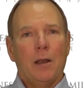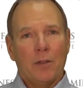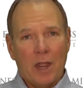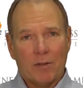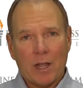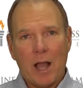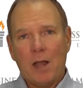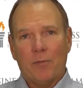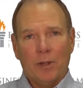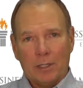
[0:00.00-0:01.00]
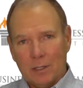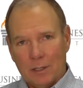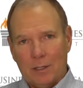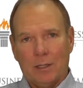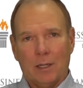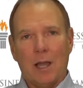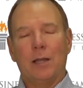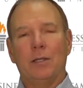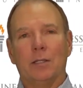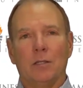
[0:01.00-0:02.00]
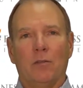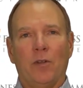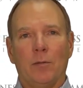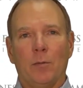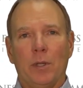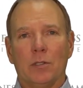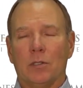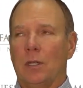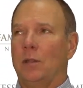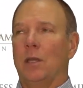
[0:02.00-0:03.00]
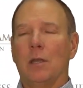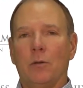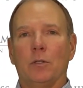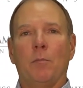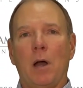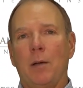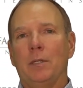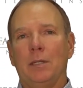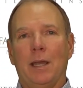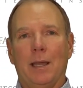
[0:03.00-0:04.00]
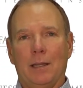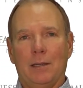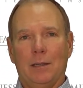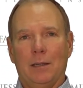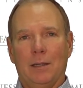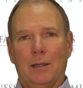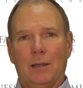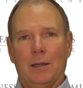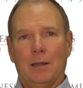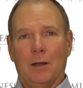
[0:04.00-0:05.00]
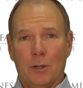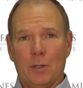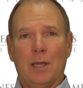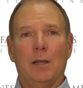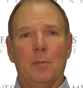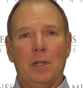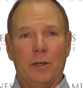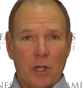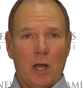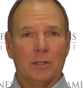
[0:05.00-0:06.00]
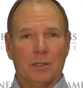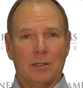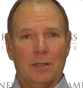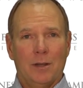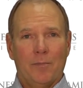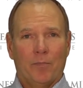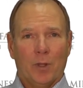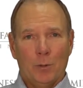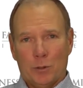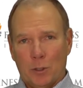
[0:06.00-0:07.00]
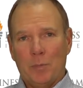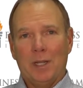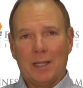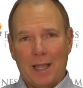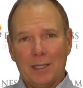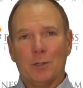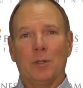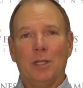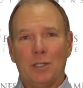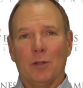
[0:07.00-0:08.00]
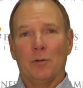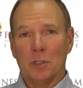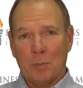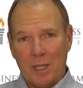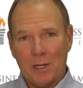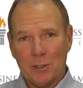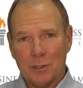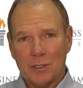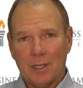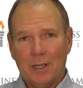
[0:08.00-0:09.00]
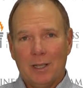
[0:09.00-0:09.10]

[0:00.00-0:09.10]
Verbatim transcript: They have a conflict in the, in the context of the family business, and they go to mom and dad. Are you kidding me? Adults who should be engaging with each other as peers